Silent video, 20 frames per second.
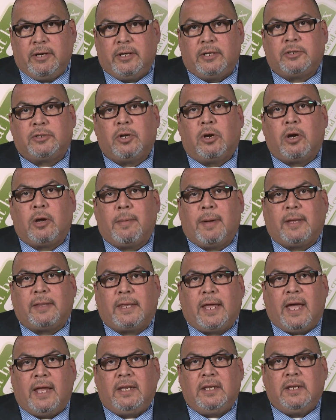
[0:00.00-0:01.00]
Here to talk about
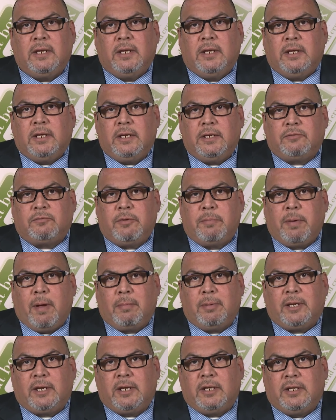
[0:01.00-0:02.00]
that is
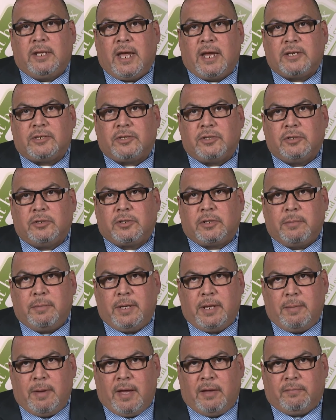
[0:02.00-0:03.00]
Republican National
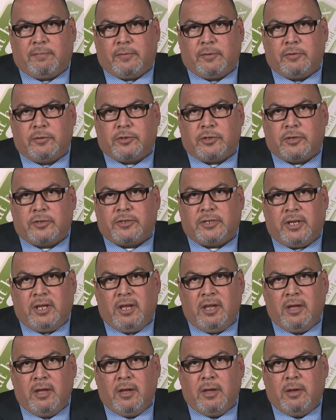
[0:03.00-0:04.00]
Committee man for New Jersey,